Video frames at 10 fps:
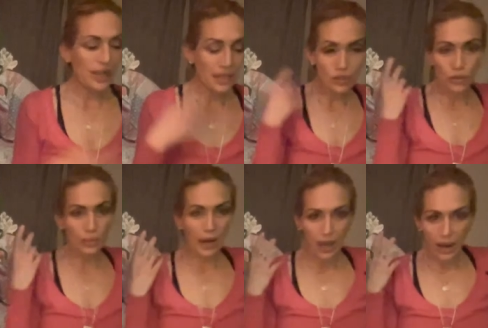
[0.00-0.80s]
like do
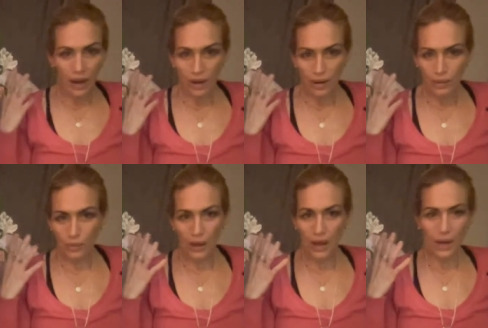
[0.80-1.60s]
my hair
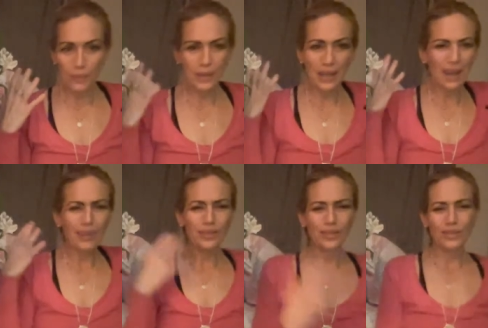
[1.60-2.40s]
well. I mean, like, I
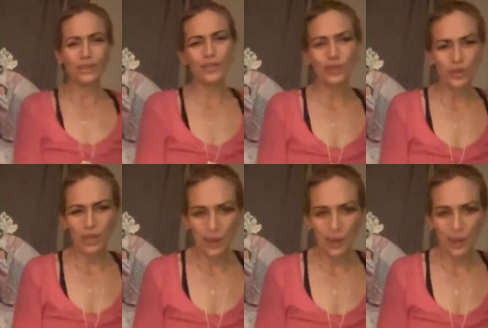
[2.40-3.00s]
don't do shit